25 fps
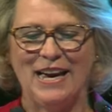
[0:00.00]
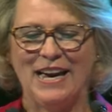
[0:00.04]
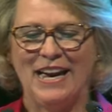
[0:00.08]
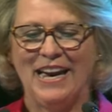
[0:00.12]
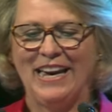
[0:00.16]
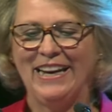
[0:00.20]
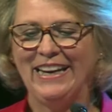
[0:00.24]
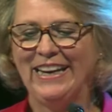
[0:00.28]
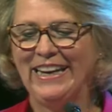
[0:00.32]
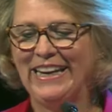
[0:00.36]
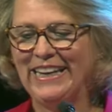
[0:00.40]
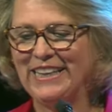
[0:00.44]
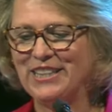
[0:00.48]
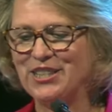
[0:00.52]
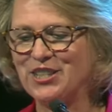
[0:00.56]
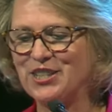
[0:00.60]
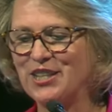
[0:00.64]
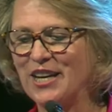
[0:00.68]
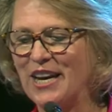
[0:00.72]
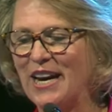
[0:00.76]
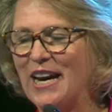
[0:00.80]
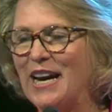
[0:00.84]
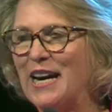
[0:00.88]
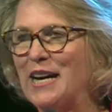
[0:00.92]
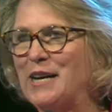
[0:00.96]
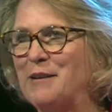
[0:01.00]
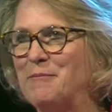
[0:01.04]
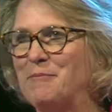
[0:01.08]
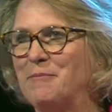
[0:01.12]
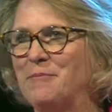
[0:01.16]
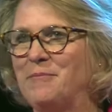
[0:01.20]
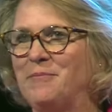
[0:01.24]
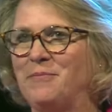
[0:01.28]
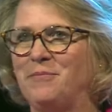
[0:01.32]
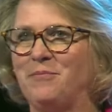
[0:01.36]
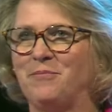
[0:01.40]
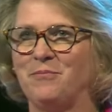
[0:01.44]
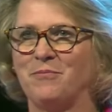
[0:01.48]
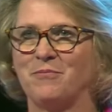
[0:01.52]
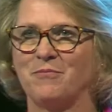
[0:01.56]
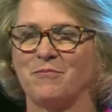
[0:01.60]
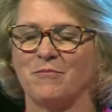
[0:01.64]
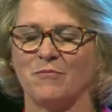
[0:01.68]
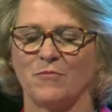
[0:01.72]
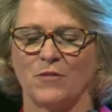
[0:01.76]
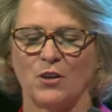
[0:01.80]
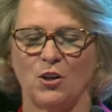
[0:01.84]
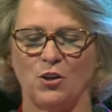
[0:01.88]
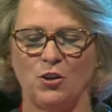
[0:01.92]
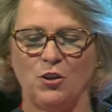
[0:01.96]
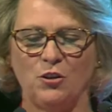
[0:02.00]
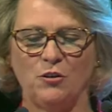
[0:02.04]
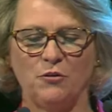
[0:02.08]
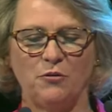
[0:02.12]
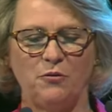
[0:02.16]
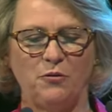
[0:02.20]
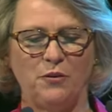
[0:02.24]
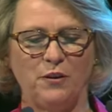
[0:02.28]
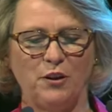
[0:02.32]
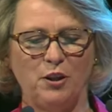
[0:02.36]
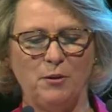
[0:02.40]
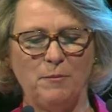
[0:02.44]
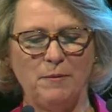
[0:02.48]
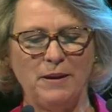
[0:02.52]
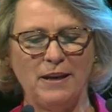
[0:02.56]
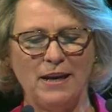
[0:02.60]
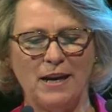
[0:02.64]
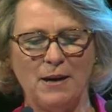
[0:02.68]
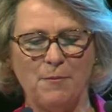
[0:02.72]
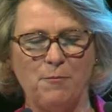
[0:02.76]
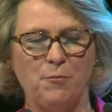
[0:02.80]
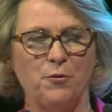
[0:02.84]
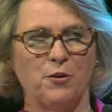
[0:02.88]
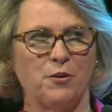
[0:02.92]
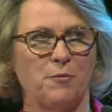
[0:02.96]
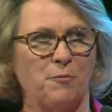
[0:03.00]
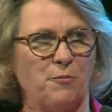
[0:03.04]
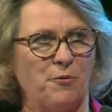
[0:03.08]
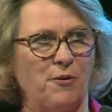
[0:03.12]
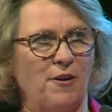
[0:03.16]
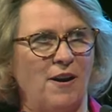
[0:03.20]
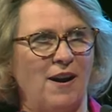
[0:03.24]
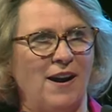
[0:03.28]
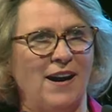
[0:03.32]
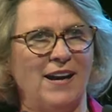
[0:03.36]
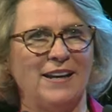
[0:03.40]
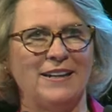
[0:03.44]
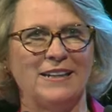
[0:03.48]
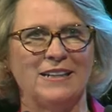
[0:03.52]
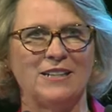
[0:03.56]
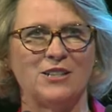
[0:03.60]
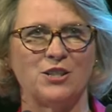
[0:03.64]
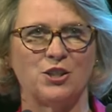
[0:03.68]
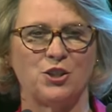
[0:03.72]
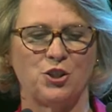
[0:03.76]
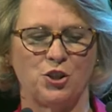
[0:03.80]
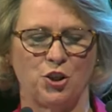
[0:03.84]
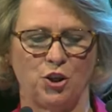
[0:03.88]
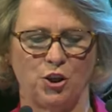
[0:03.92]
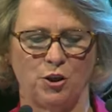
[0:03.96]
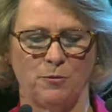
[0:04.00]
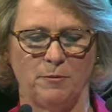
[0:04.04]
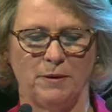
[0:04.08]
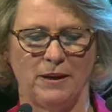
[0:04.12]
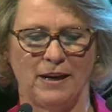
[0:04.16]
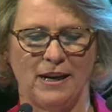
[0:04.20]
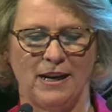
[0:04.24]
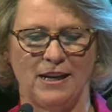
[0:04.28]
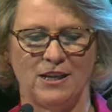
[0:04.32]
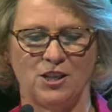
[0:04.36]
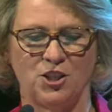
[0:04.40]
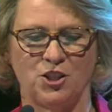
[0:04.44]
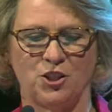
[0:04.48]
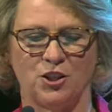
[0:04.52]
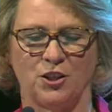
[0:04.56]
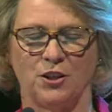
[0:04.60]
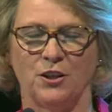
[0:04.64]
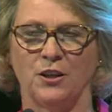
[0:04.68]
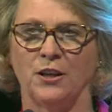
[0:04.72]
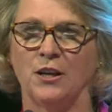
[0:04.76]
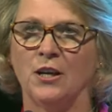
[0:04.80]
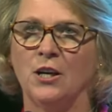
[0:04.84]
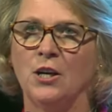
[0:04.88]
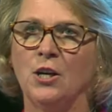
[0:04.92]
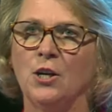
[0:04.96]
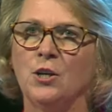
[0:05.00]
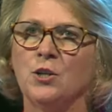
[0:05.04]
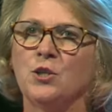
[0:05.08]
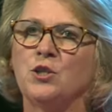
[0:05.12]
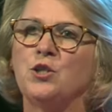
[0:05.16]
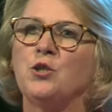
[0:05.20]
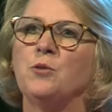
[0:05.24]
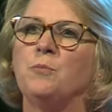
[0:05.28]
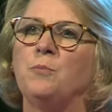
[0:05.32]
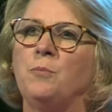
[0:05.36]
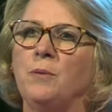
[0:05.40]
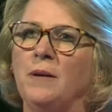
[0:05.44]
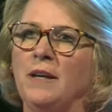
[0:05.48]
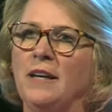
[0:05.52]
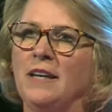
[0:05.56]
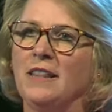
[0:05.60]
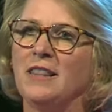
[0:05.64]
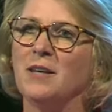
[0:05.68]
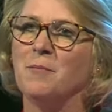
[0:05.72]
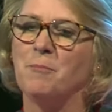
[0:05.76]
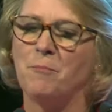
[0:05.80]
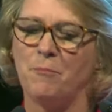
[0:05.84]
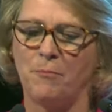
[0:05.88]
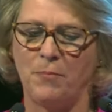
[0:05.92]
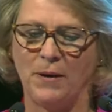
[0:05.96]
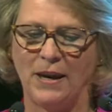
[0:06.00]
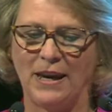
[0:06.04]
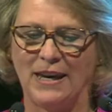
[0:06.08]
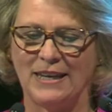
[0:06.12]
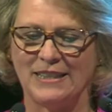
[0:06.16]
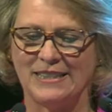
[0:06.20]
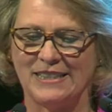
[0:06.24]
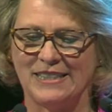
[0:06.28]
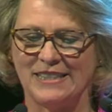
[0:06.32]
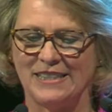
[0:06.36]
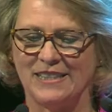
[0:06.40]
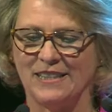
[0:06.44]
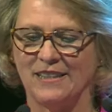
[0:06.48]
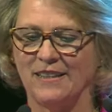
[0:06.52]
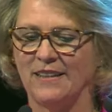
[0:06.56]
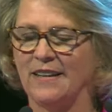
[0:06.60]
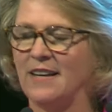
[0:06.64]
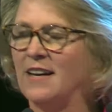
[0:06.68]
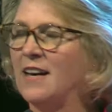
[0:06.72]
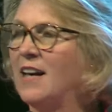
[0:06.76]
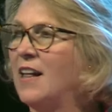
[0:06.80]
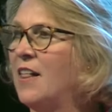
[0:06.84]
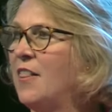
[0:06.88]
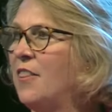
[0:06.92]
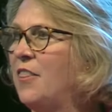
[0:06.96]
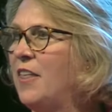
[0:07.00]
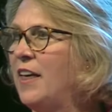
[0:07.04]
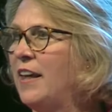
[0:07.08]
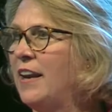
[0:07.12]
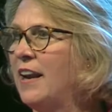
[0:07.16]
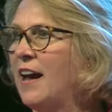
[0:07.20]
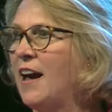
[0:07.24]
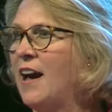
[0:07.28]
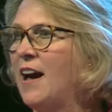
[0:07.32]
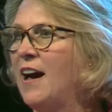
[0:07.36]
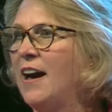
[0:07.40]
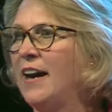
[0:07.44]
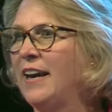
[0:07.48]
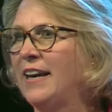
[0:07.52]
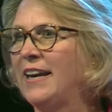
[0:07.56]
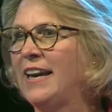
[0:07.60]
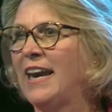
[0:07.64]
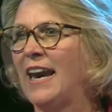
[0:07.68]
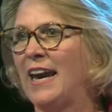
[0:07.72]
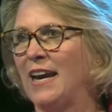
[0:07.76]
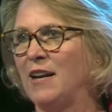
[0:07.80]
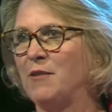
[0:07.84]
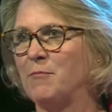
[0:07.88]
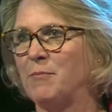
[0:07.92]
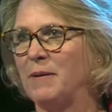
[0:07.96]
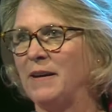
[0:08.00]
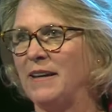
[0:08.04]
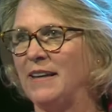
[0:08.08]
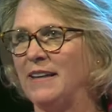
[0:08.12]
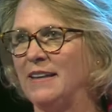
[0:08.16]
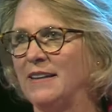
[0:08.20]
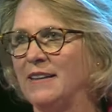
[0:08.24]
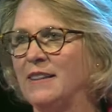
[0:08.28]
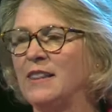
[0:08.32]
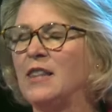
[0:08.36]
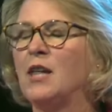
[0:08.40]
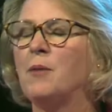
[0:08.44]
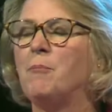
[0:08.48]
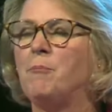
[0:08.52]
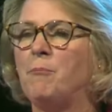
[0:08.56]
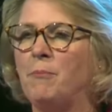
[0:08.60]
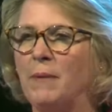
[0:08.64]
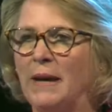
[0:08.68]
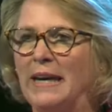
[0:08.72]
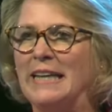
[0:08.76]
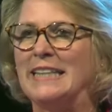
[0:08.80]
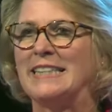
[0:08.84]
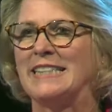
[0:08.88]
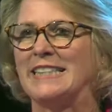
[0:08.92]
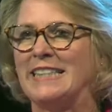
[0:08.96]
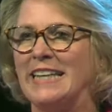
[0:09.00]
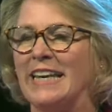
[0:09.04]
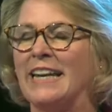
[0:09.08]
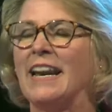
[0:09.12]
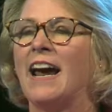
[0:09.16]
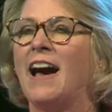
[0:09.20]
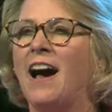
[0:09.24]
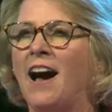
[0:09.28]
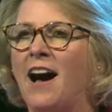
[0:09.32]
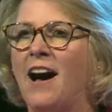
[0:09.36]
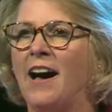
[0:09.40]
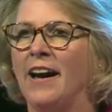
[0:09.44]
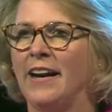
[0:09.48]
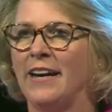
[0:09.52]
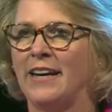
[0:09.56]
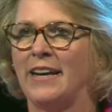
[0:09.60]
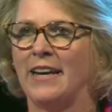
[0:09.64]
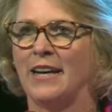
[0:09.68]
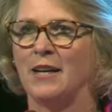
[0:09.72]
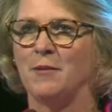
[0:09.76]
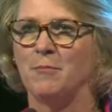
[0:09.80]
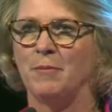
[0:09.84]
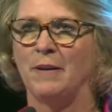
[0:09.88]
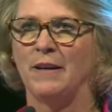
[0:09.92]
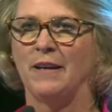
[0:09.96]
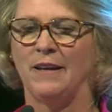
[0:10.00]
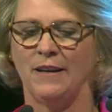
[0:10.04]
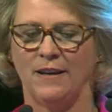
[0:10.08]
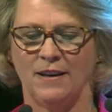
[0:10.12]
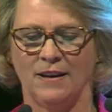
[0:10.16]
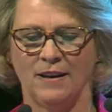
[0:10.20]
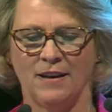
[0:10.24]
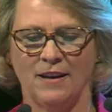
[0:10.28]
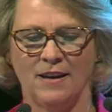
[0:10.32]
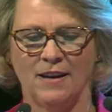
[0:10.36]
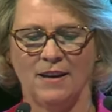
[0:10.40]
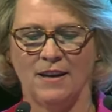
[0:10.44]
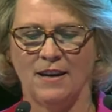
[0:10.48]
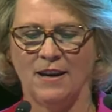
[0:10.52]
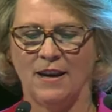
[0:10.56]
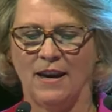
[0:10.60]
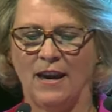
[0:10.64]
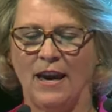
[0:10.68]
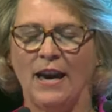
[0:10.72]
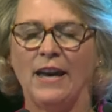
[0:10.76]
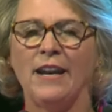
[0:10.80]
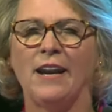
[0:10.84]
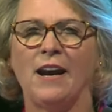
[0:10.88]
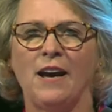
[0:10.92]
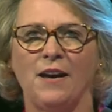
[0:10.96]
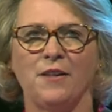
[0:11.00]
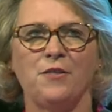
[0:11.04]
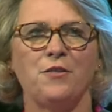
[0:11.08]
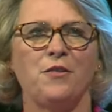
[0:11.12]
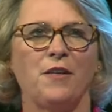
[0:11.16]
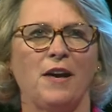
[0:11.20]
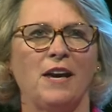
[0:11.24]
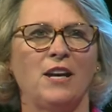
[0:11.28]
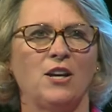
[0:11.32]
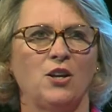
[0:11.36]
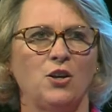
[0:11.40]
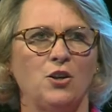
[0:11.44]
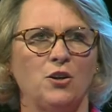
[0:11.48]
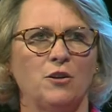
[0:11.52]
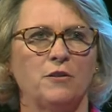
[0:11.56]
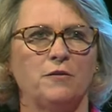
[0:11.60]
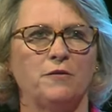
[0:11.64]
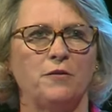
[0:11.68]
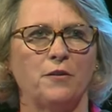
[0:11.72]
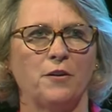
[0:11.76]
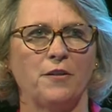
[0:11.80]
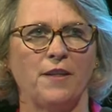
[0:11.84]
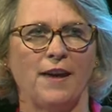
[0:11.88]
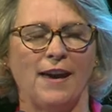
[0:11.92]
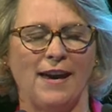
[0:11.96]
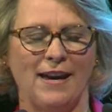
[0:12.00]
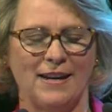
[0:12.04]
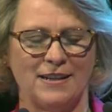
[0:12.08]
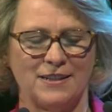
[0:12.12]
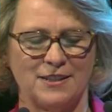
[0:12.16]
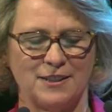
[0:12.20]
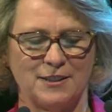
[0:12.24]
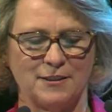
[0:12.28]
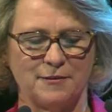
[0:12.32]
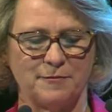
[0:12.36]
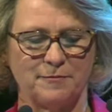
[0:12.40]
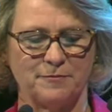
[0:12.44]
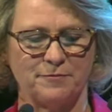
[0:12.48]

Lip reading: And each time, you fill me up with pride and determination to be the best that I can be, the best that I can be. And I thank you for that.